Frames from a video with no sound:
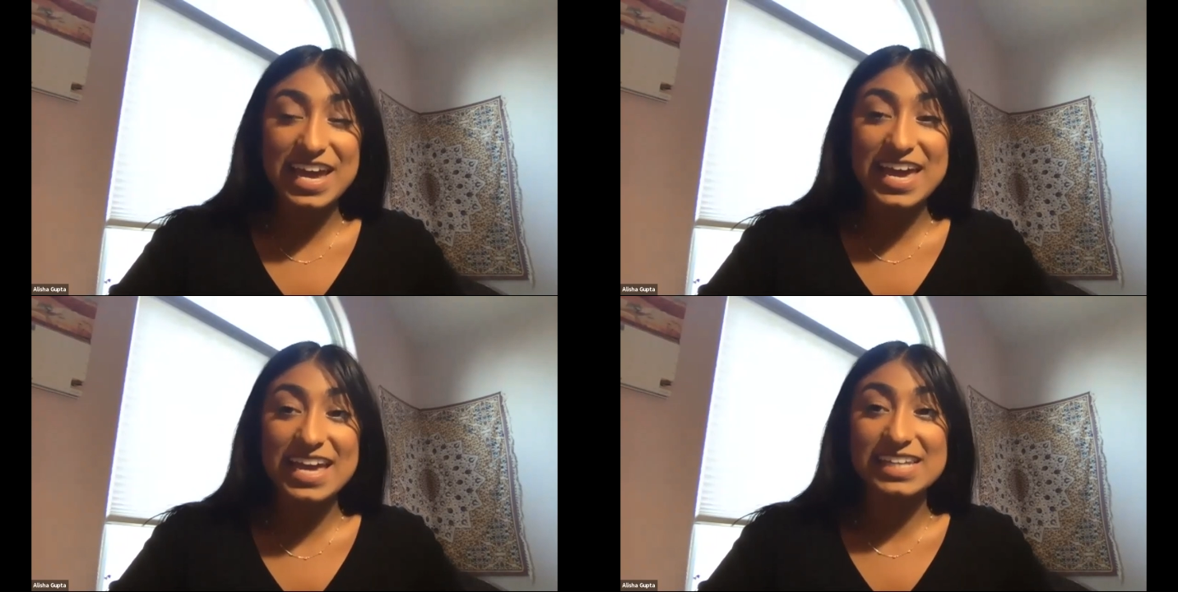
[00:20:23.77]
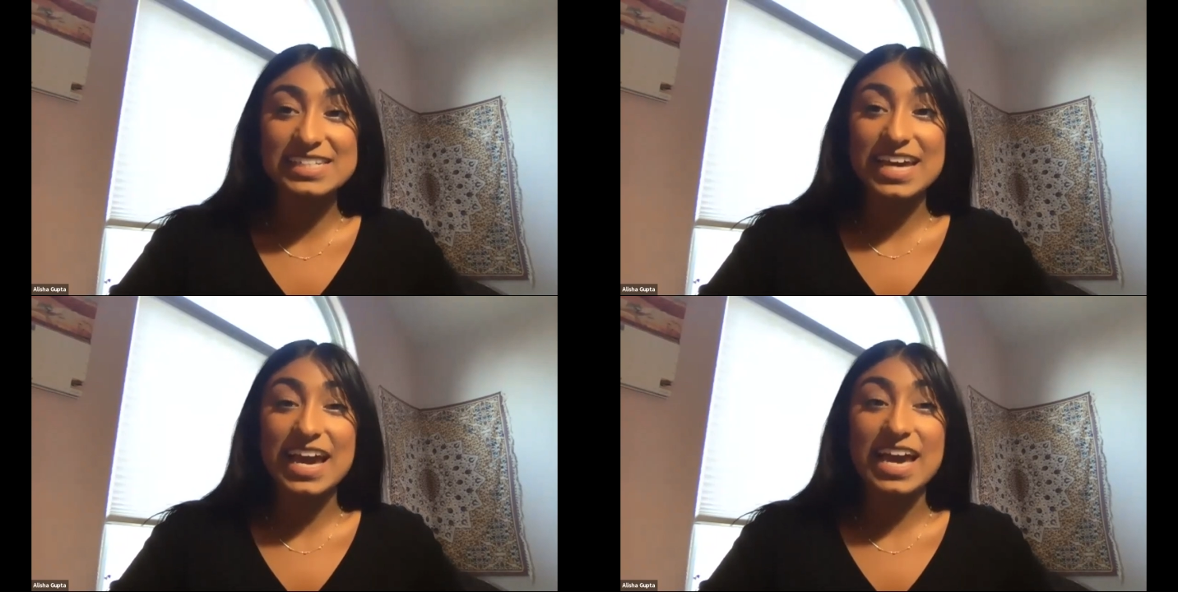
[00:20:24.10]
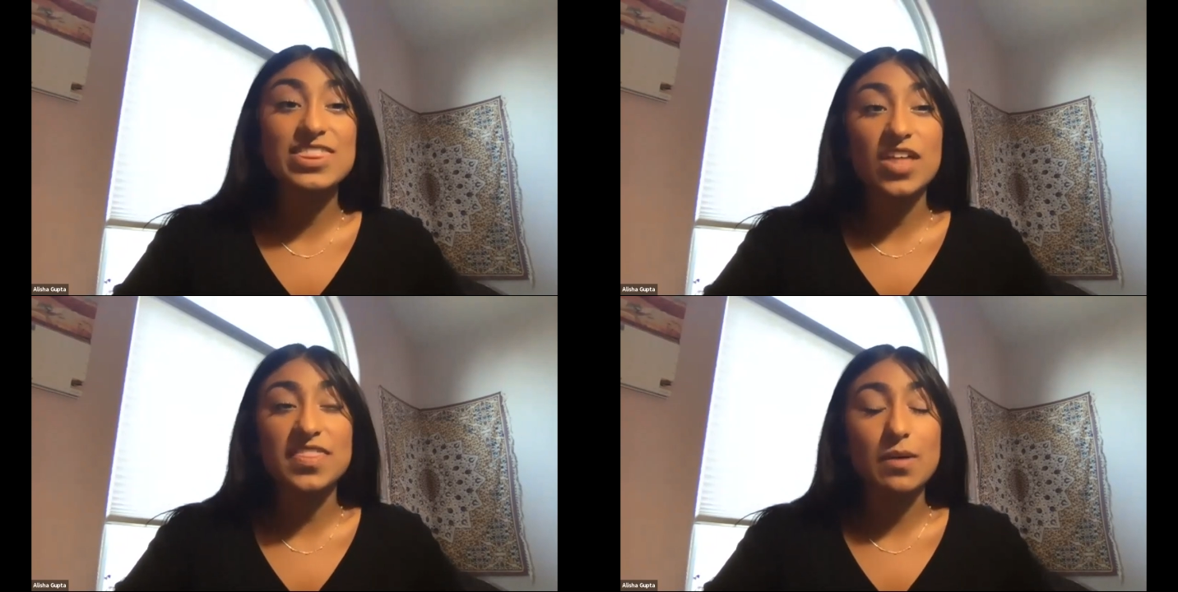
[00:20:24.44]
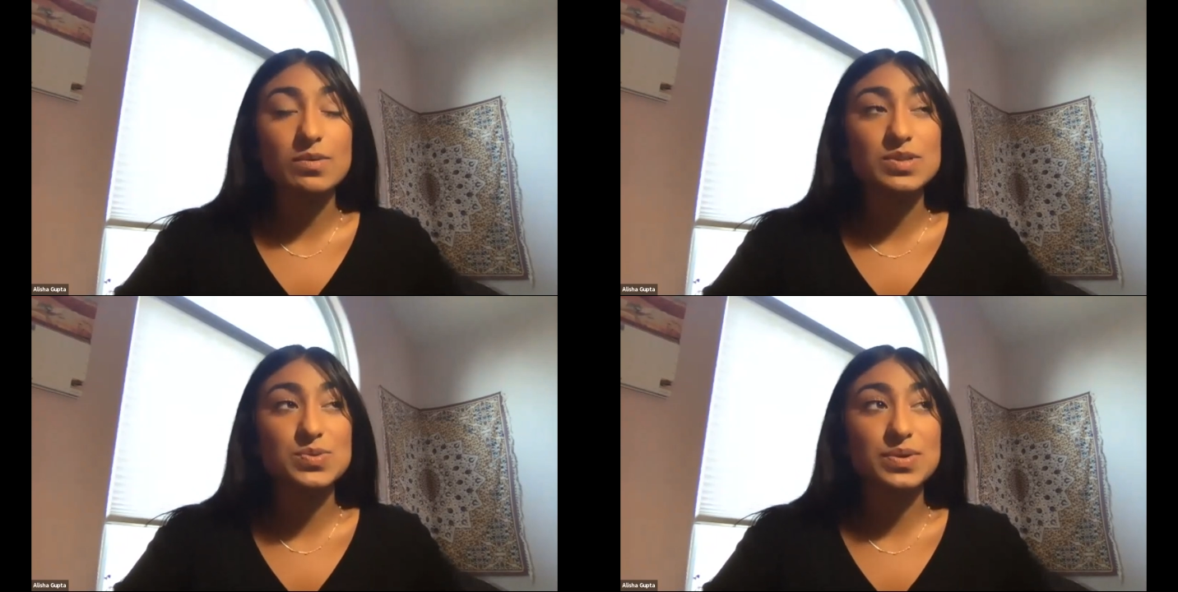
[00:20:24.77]
And I thought that
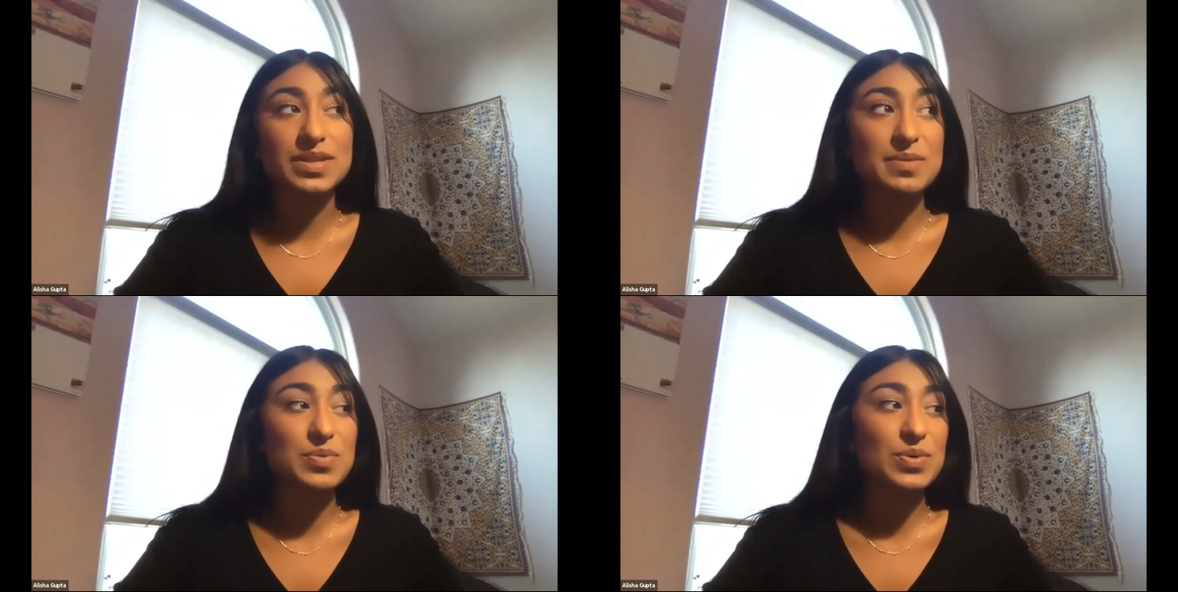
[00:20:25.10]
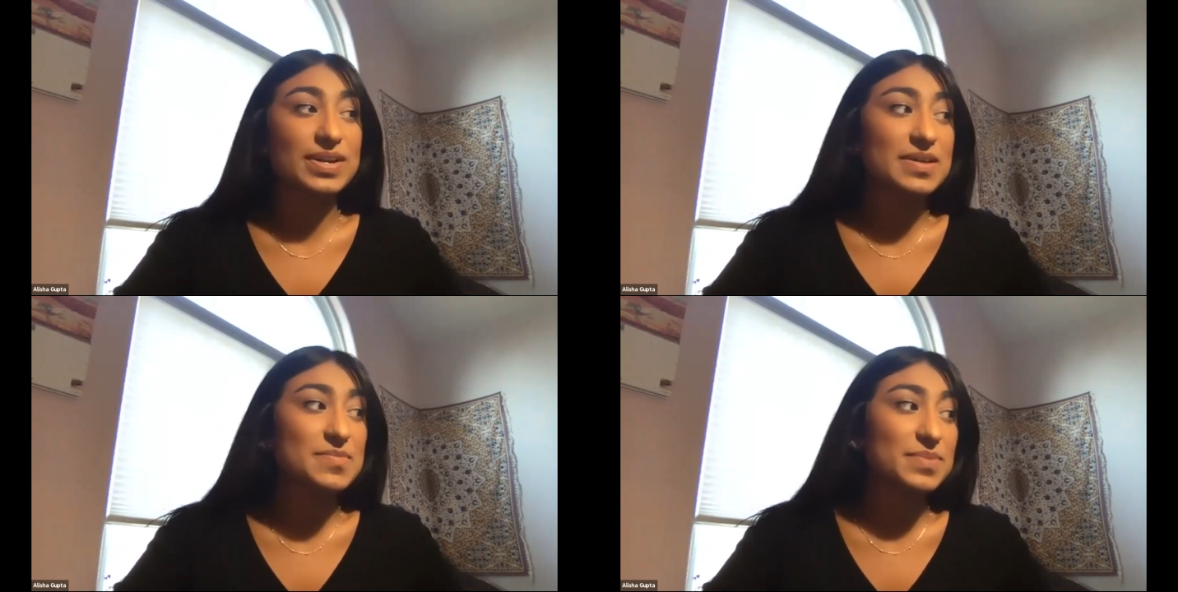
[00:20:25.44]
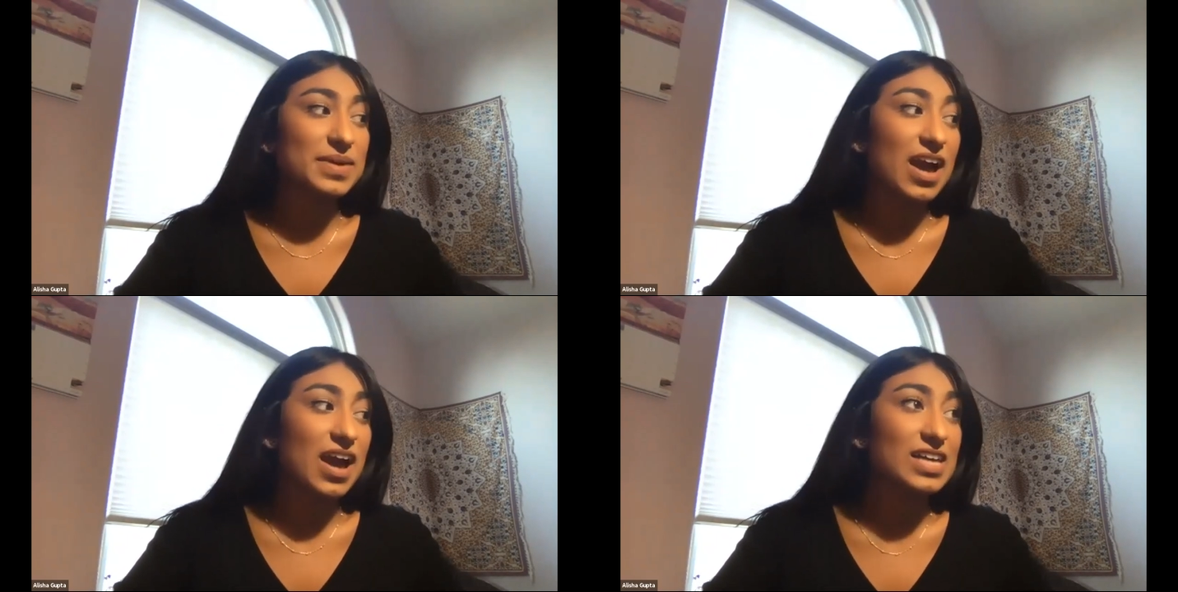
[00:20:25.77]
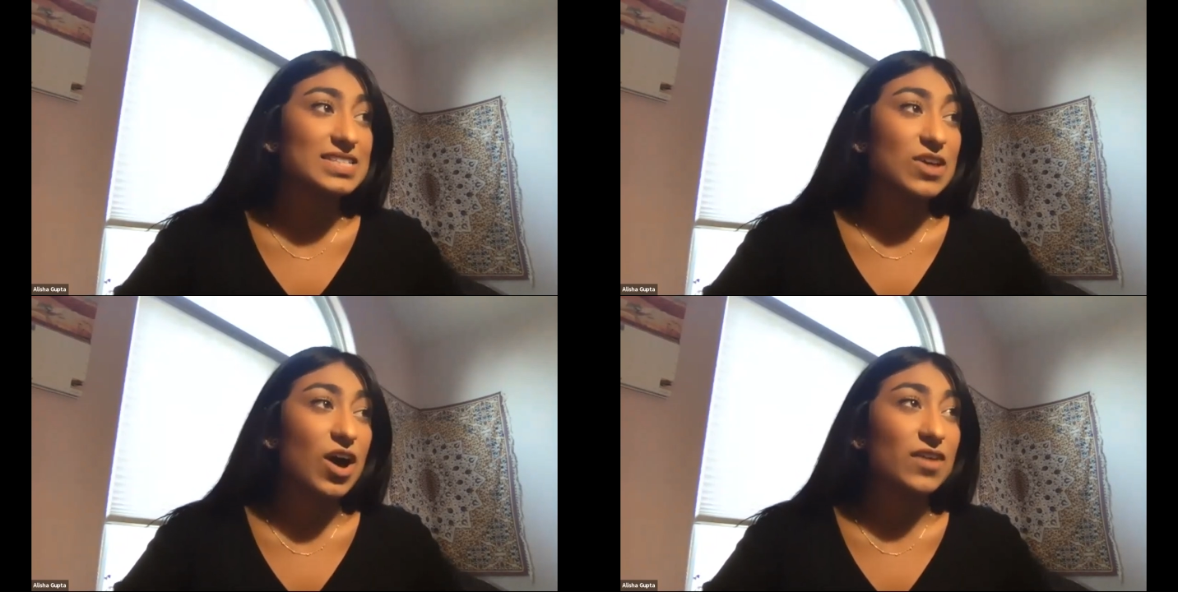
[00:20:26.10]
was really important,
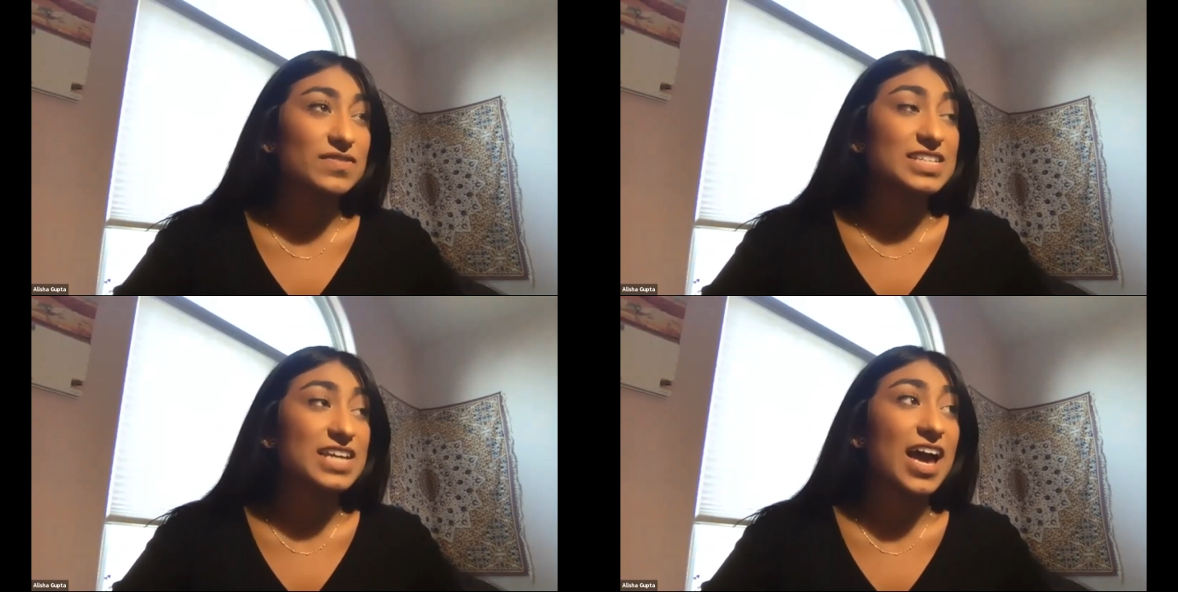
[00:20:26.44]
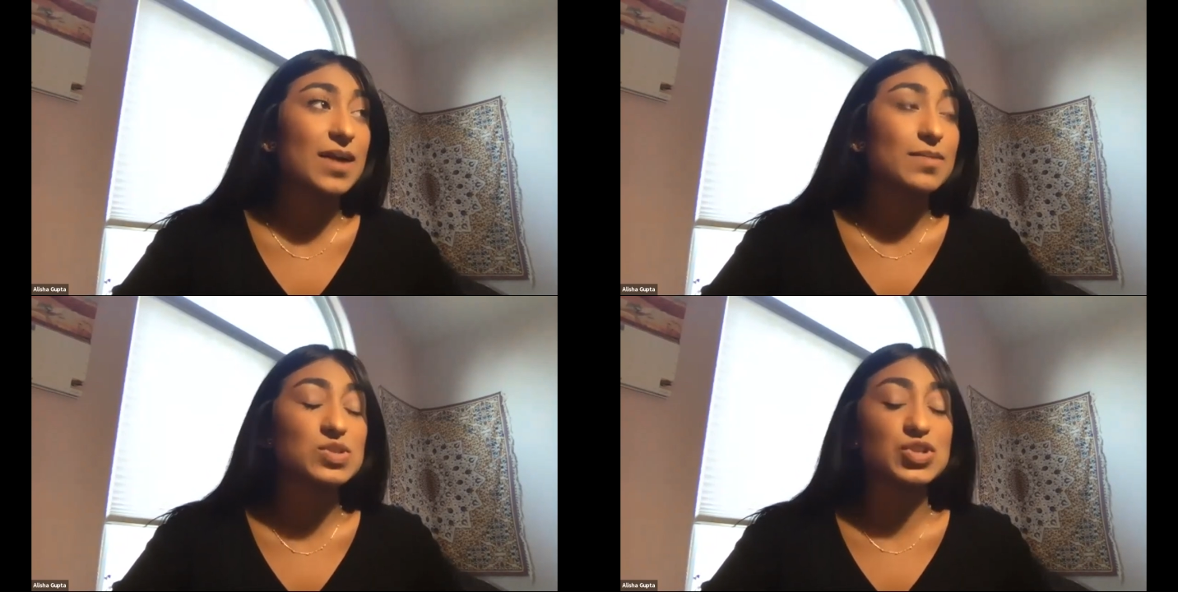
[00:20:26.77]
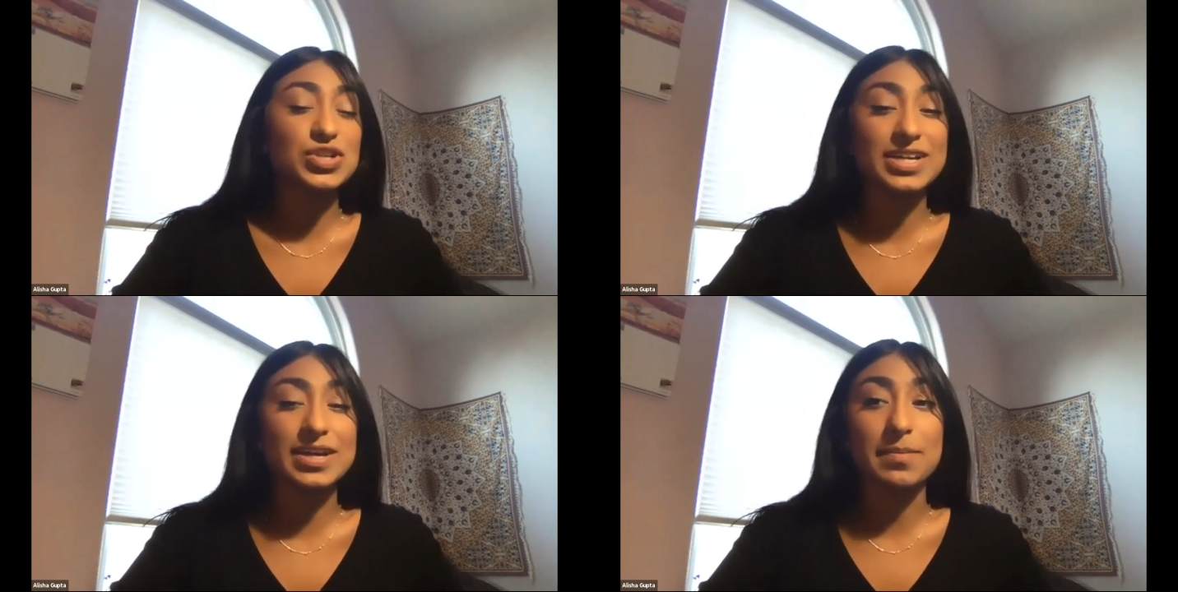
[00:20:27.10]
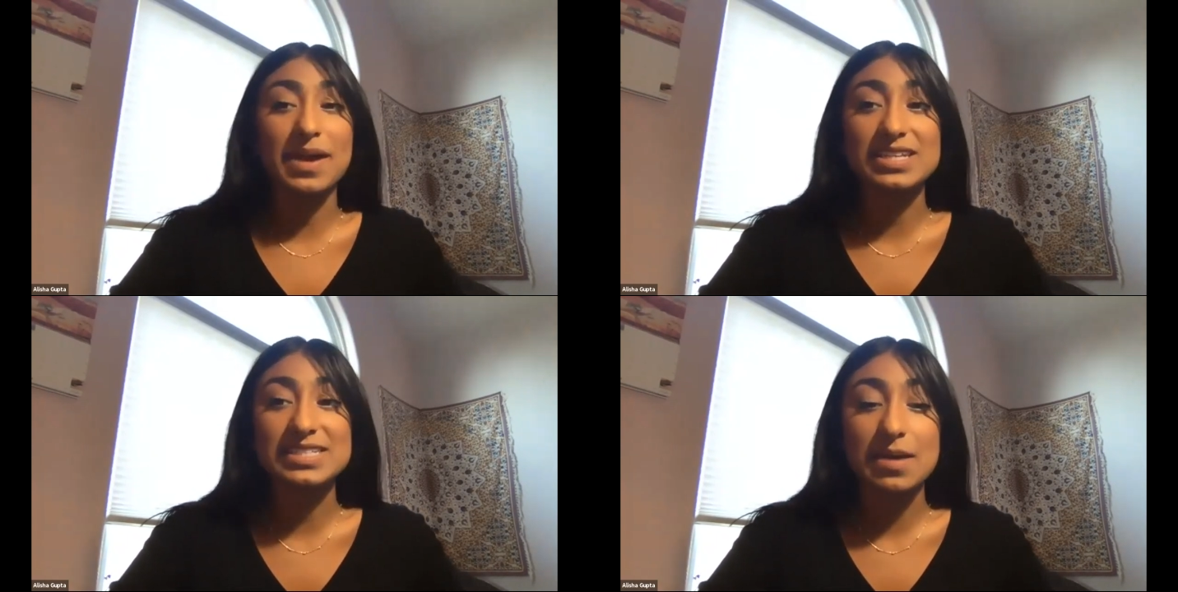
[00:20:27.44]
because oftentimes during a
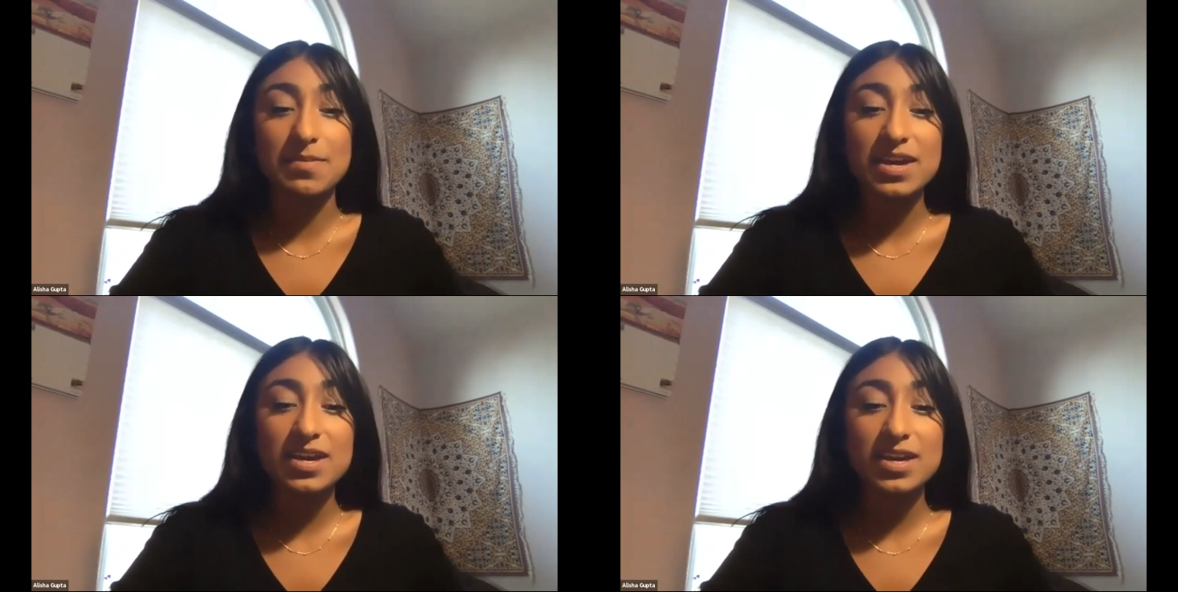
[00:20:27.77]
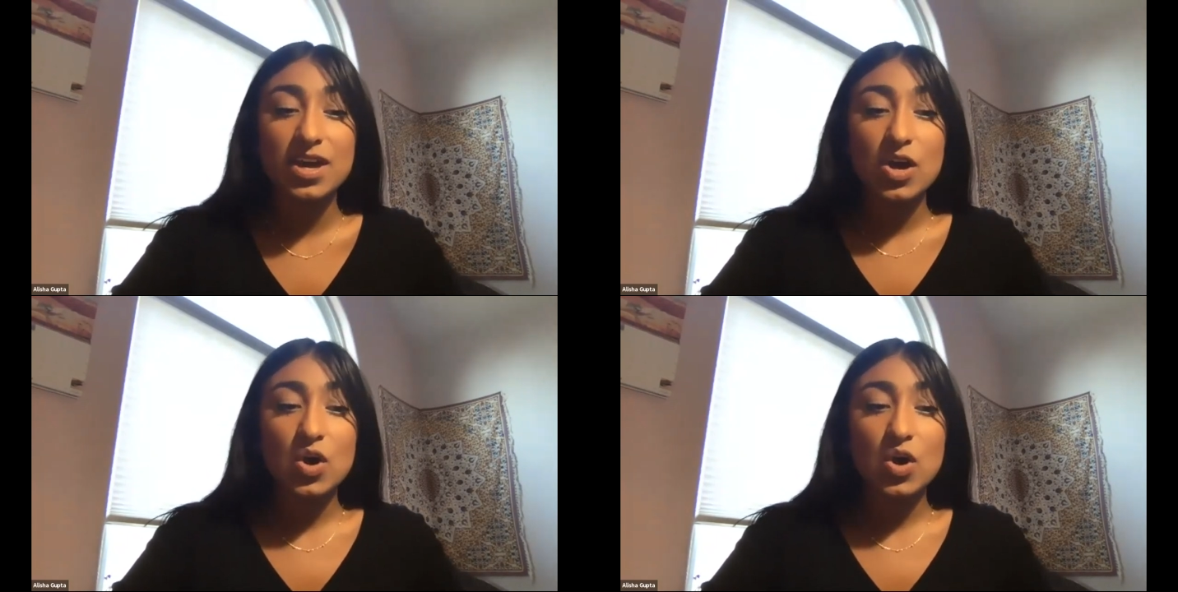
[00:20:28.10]
pandemic,